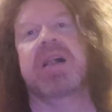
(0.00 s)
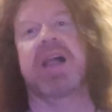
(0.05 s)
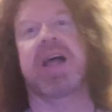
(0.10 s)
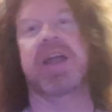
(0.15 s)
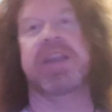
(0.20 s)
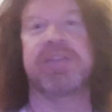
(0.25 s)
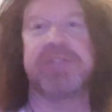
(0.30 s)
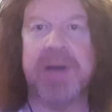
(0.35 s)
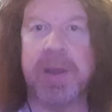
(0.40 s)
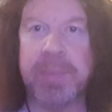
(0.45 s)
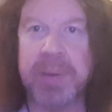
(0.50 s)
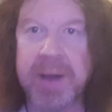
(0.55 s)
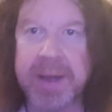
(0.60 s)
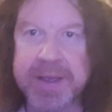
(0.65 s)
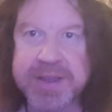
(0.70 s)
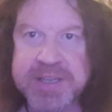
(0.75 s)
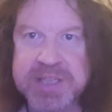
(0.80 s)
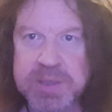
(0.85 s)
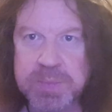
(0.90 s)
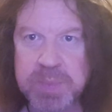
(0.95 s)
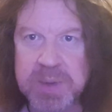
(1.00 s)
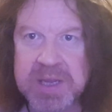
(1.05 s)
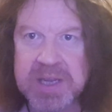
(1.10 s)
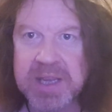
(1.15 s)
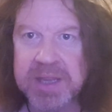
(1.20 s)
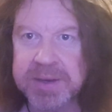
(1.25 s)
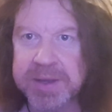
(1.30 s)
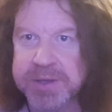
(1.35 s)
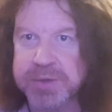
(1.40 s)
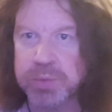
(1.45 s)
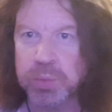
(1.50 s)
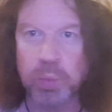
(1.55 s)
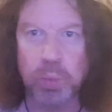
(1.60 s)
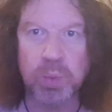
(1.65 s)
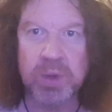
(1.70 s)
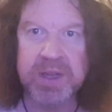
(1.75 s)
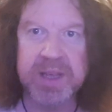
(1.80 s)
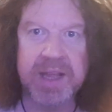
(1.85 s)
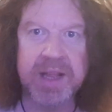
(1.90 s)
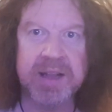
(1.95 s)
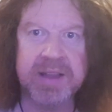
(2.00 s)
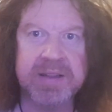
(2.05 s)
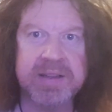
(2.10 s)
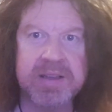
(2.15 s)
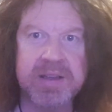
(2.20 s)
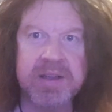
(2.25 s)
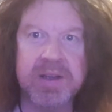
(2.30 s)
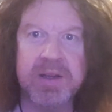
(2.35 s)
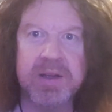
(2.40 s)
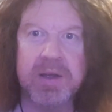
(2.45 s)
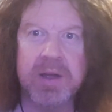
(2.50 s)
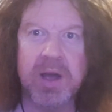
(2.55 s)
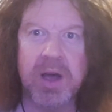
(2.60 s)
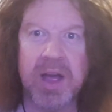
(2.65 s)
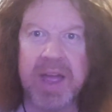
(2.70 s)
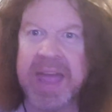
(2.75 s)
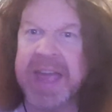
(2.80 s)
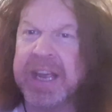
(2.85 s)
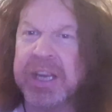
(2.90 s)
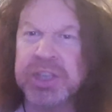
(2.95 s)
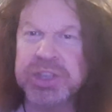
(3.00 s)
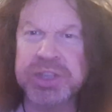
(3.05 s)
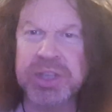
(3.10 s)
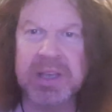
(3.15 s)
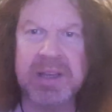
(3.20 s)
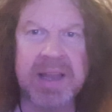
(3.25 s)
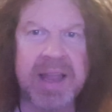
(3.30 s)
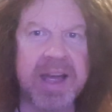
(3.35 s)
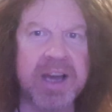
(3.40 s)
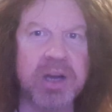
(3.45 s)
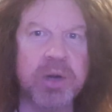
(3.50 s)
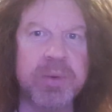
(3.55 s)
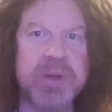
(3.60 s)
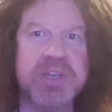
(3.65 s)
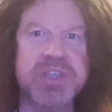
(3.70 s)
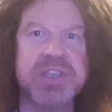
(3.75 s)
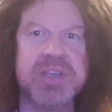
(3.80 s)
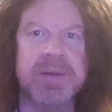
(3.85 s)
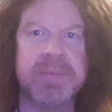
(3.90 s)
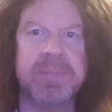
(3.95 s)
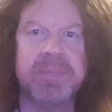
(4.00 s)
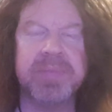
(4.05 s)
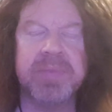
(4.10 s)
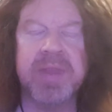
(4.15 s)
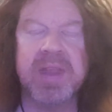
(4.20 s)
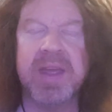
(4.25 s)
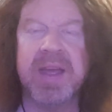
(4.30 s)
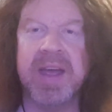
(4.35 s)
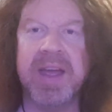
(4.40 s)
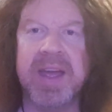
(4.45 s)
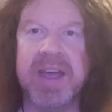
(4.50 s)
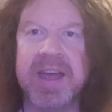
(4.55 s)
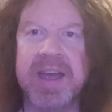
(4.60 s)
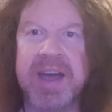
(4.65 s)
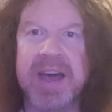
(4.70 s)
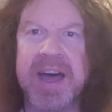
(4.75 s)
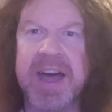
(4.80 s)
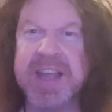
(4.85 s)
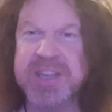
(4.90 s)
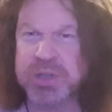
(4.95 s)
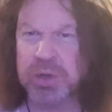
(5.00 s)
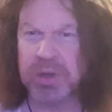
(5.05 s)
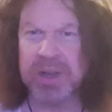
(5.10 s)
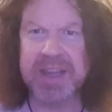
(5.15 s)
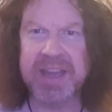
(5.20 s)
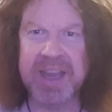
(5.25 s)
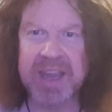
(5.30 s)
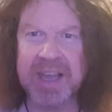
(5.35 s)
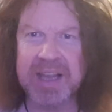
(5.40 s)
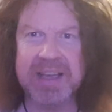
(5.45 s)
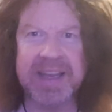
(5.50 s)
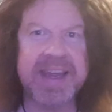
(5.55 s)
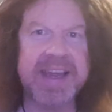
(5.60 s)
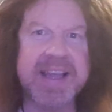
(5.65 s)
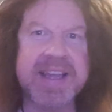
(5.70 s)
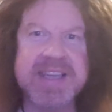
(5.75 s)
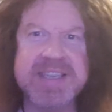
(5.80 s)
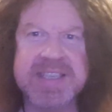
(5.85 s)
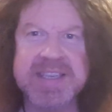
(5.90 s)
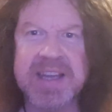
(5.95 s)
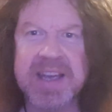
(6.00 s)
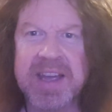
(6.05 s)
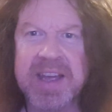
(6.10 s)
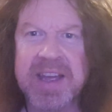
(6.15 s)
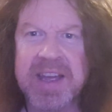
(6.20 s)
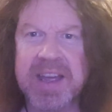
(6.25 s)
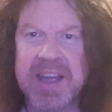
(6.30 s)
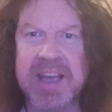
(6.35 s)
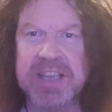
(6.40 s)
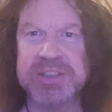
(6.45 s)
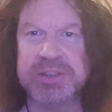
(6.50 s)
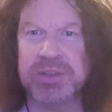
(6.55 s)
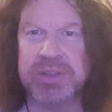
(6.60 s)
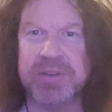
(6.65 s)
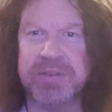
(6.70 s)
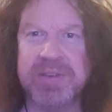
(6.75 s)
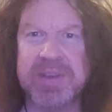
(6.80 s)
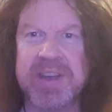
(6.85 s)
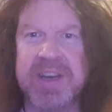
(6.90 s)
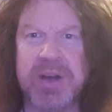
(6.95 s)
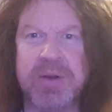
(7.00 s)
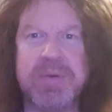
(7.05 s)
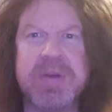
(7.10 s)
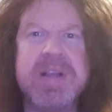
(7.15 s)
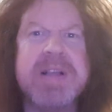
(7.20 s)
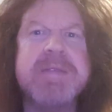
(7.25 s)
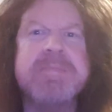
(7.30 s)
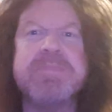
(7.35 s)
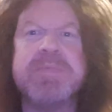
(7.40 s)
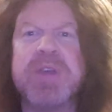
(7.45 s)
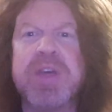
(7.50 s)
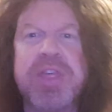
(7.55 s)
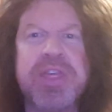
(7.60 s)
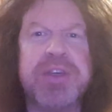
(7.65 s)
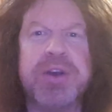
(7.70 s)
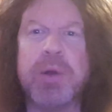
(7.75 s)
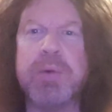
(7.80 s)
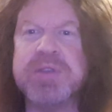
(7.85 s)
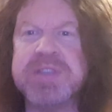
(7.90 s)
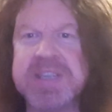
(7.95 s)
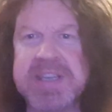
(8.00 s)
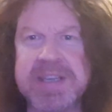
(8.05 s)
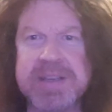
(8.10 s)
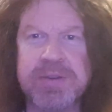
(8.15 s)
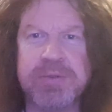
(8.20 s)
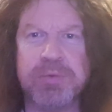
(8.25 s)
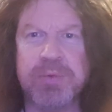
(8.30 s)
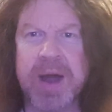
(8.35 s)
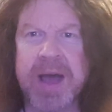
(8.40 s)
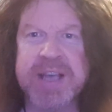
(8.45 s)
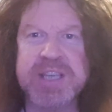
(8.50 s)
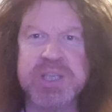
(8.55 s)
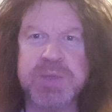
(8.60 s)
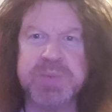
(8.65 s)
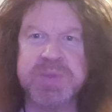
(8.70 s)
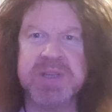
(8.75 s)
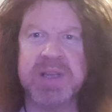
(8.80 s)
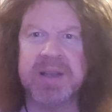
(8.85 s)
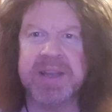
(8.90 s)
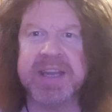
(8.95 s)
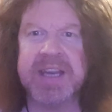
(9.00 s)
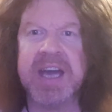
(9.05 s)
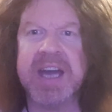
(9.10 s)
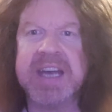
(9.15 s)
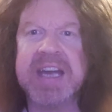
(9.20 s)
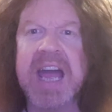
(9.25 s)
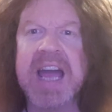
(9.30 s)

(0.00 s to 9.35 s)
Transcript: And the vampire is speaking this weird ancient language. Uh, it's all like clicks and sort of, you know, throaty rasps, like.